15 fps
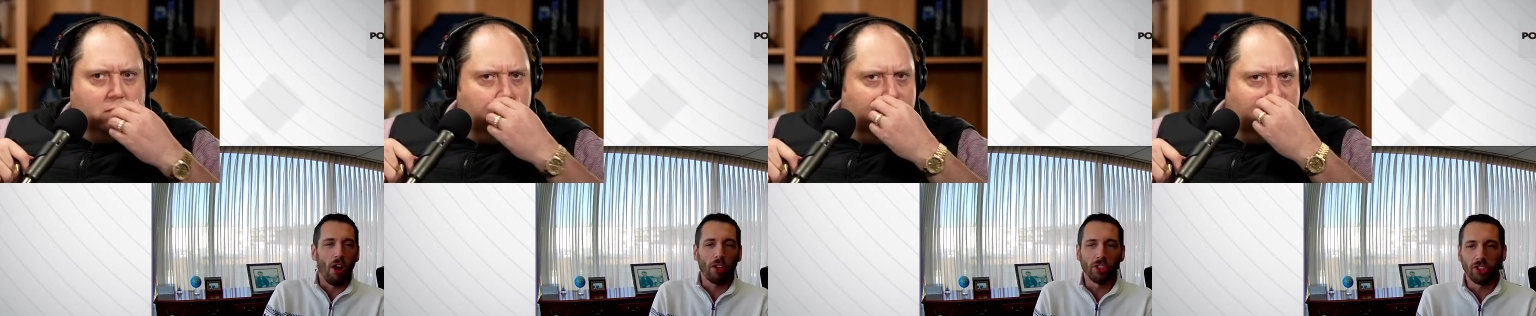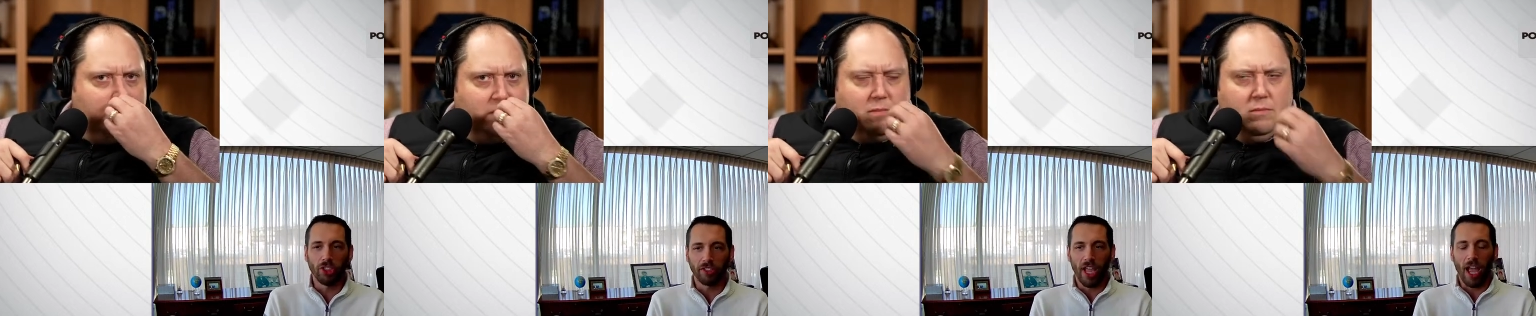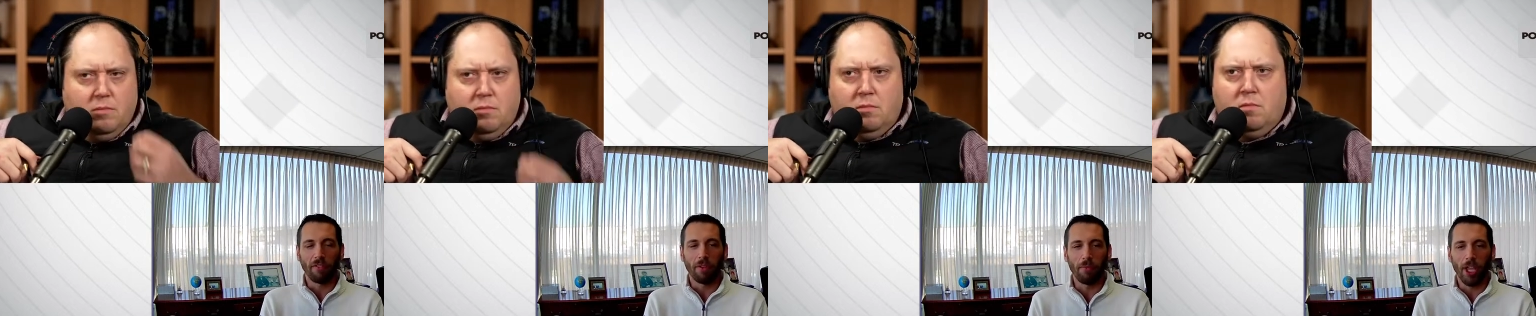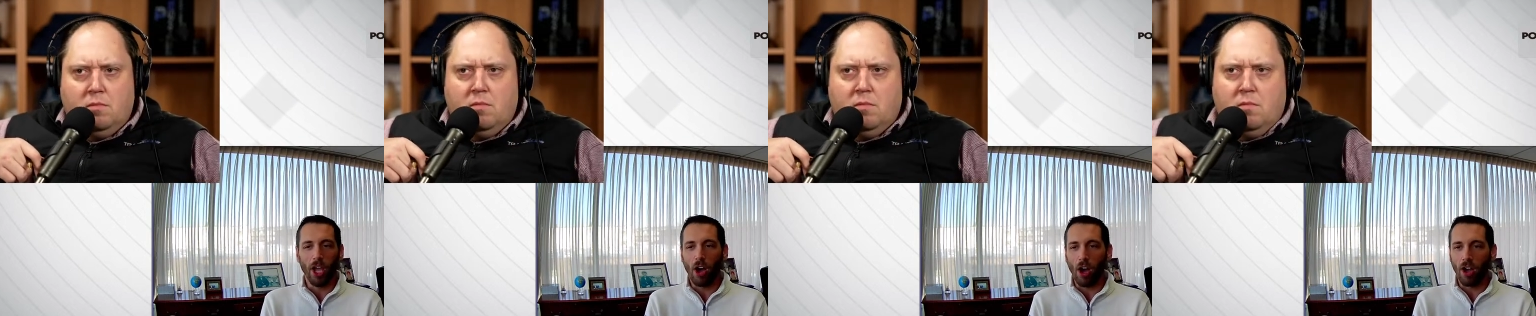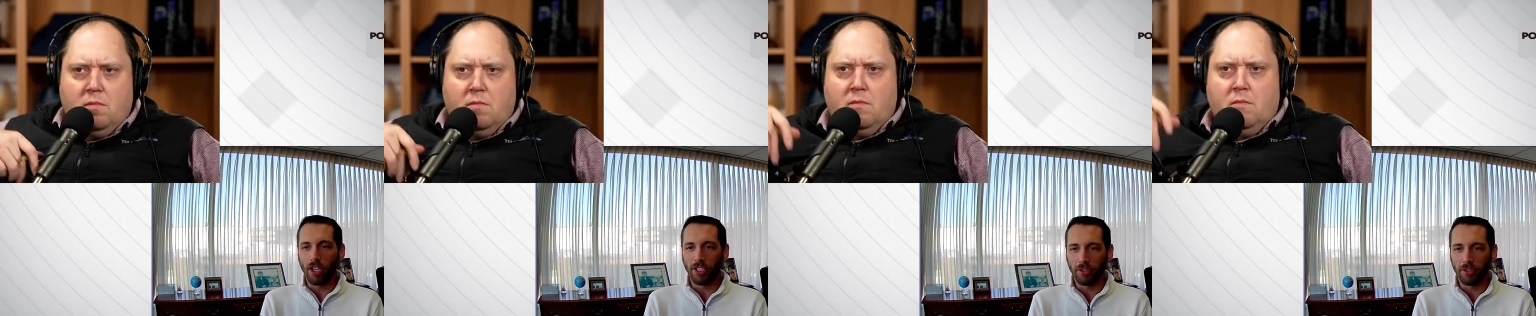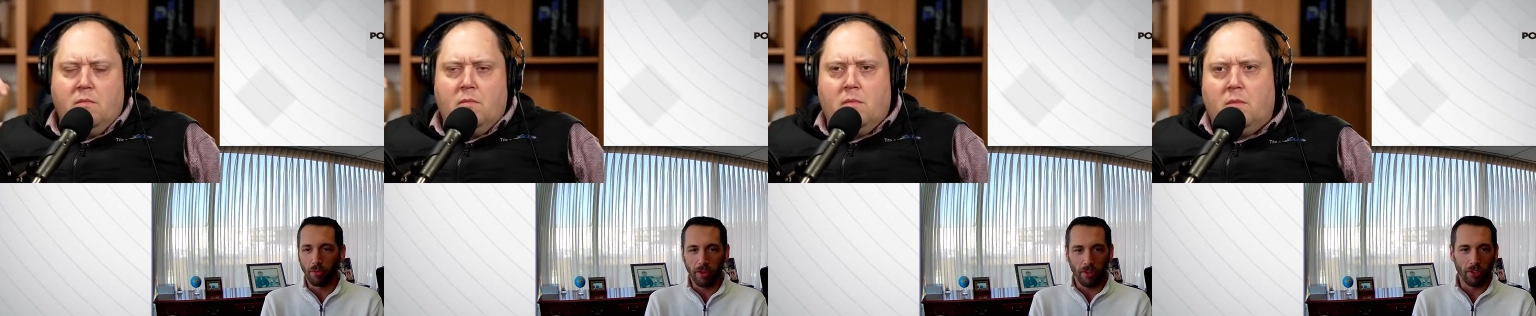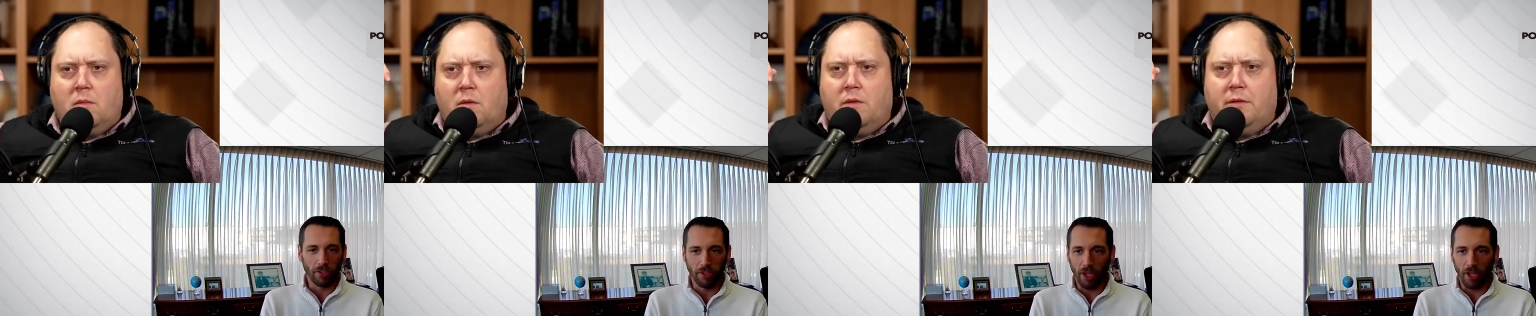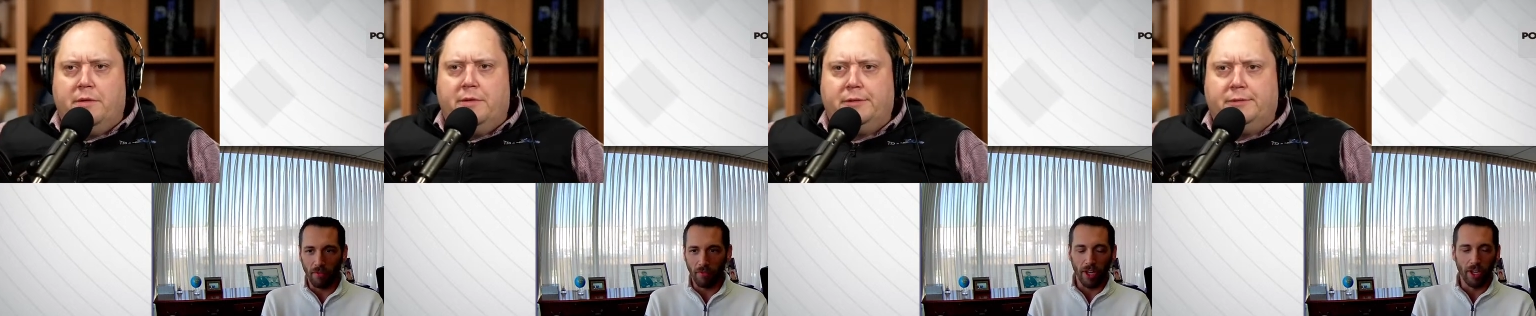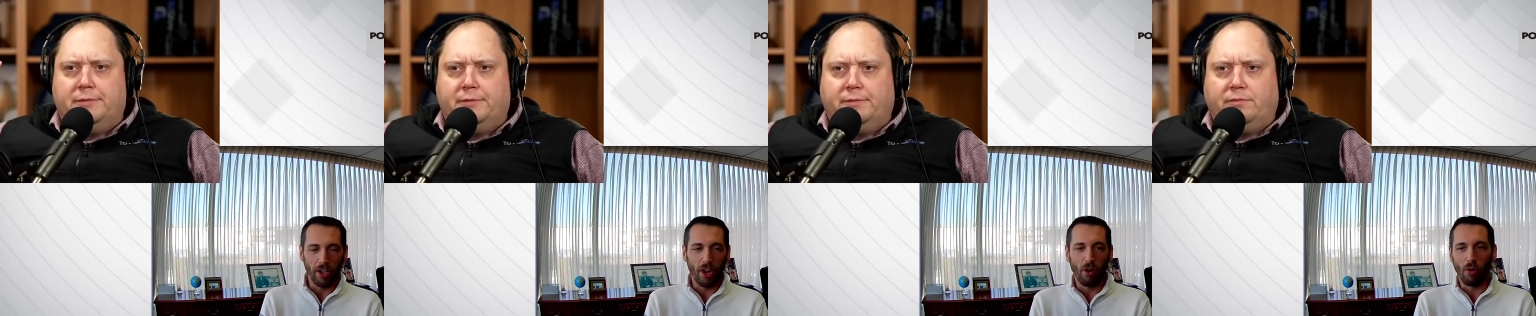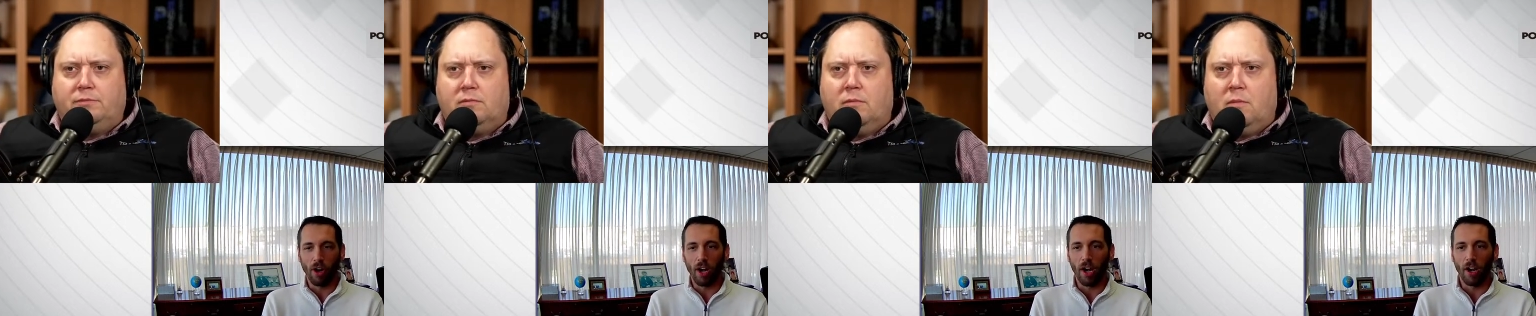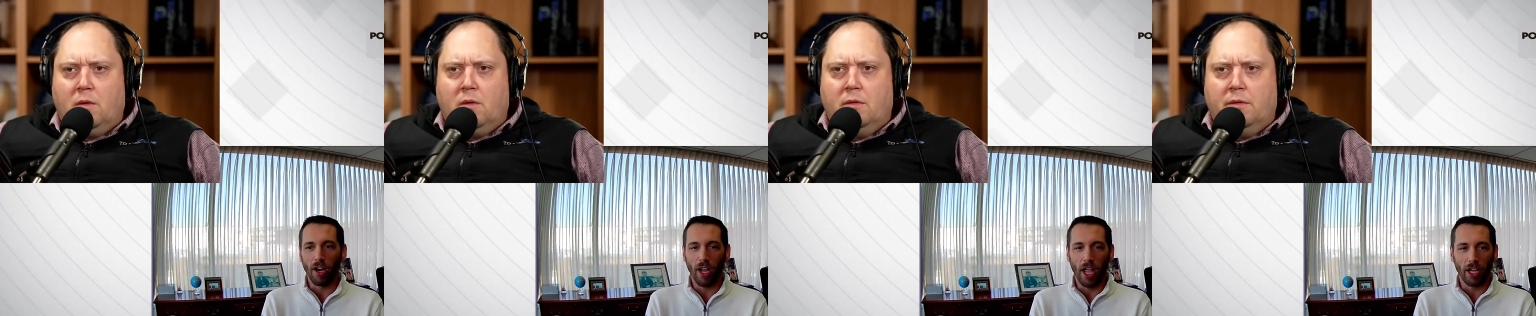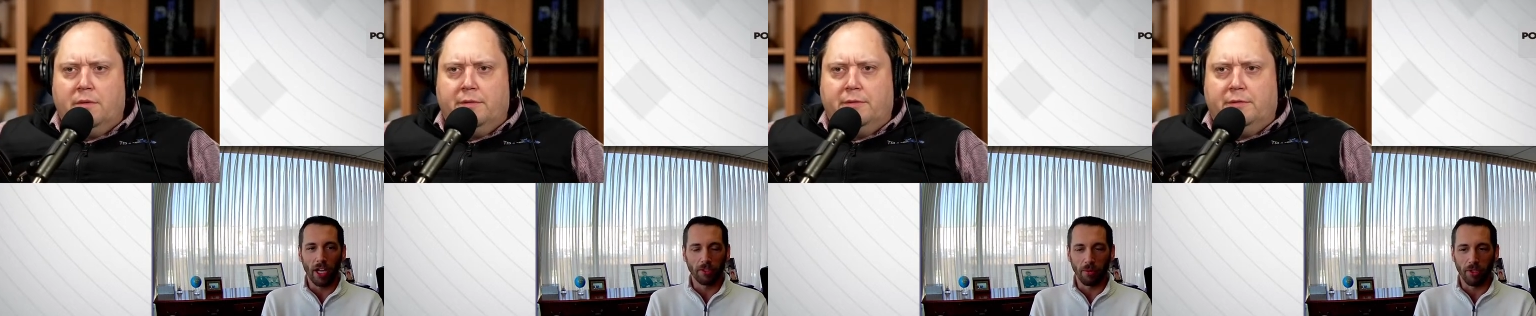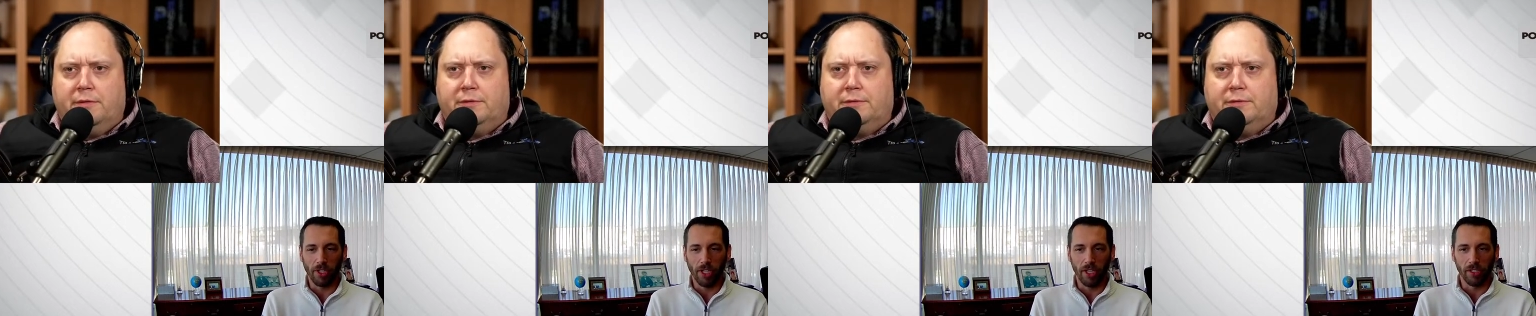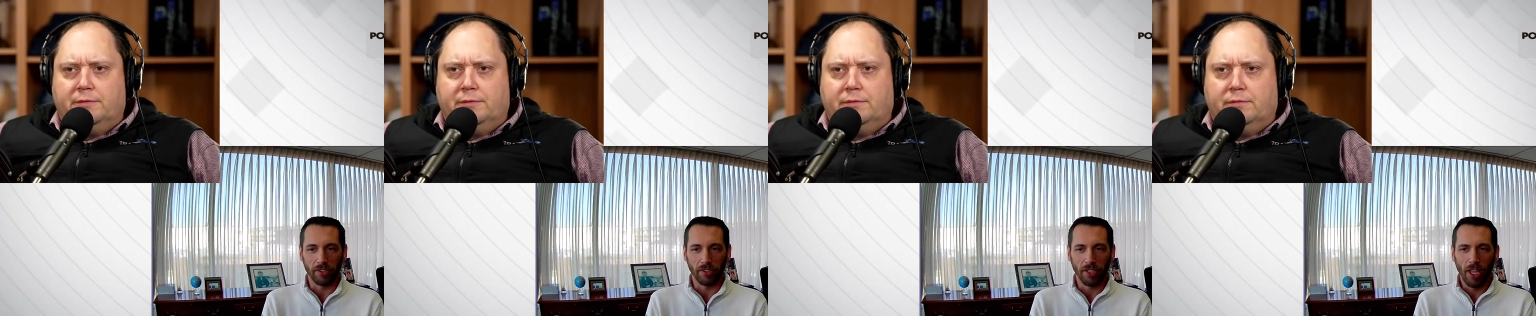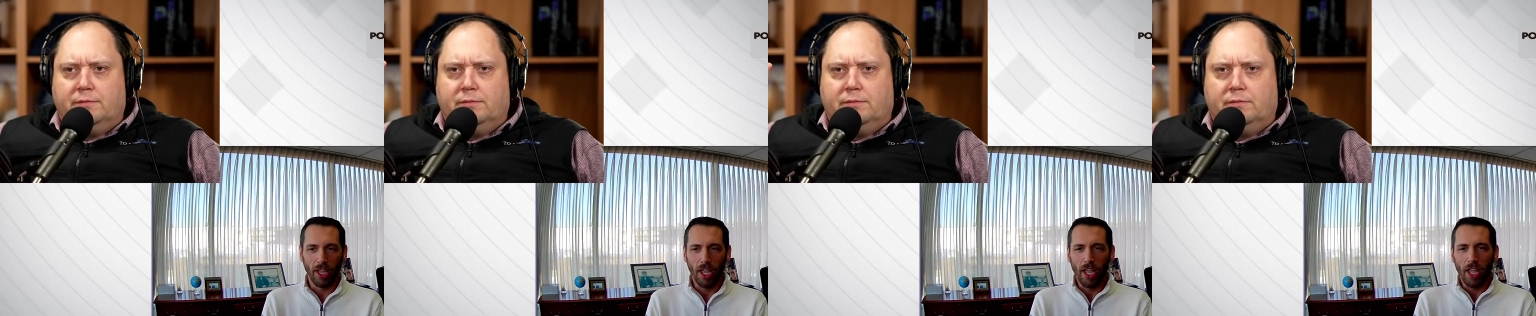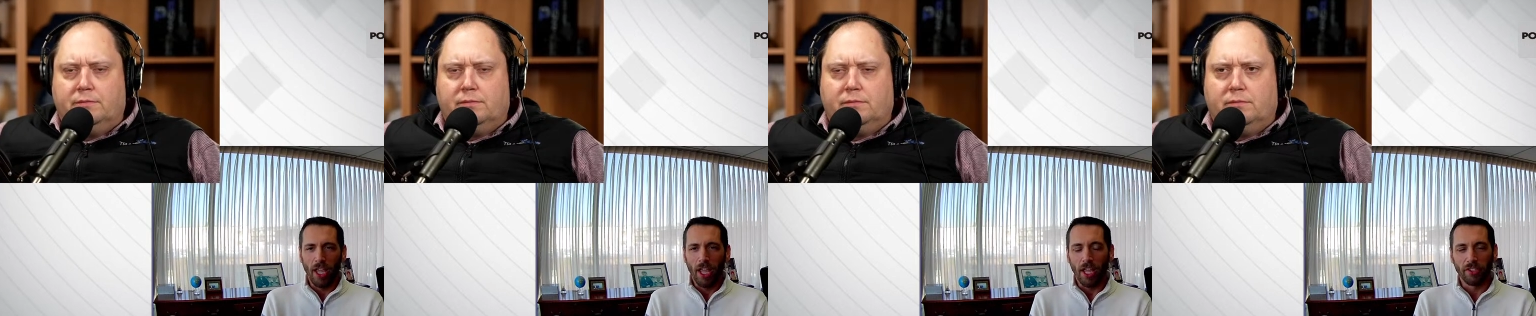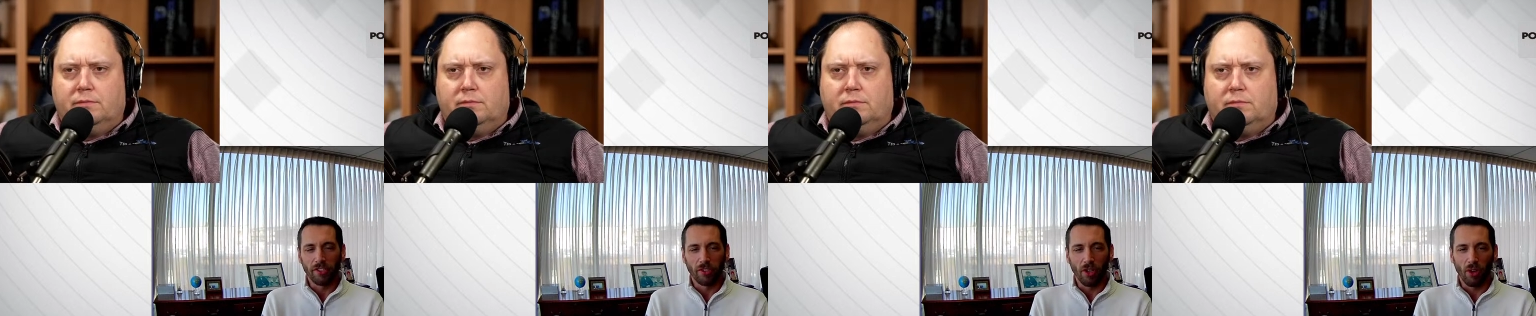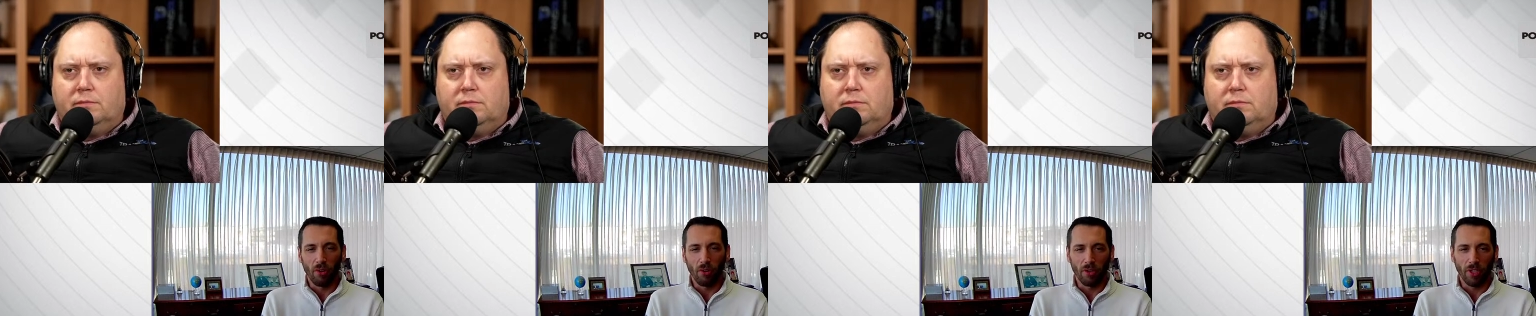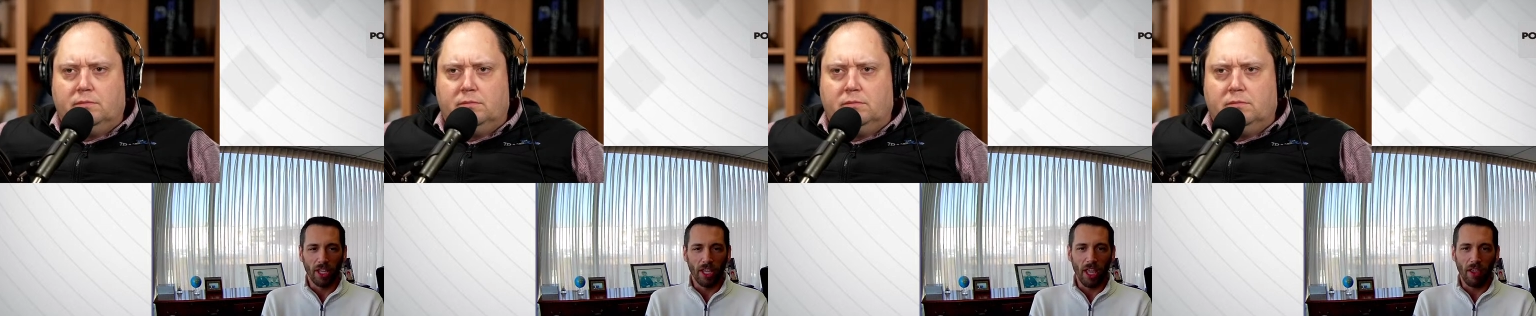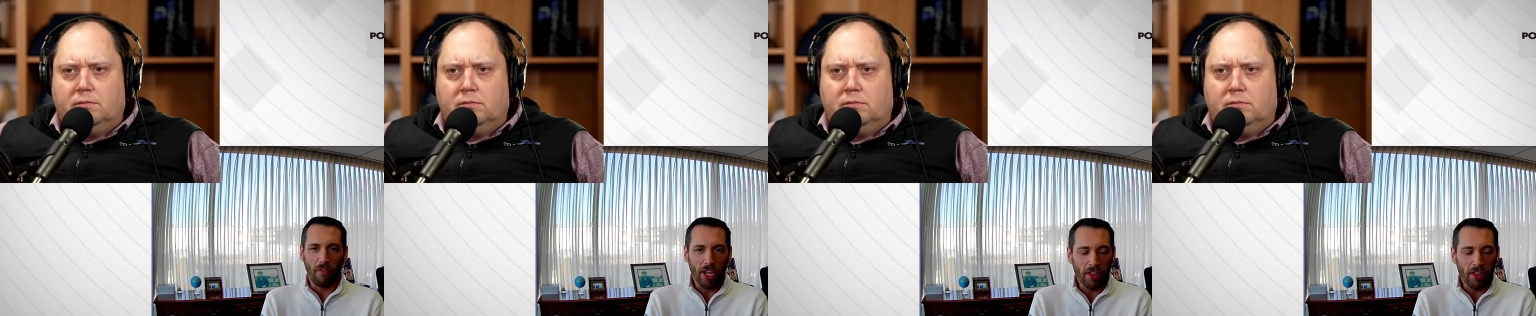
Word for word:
Speaker 1: And we all just have to be honest with ourselves and know our area expertise. And so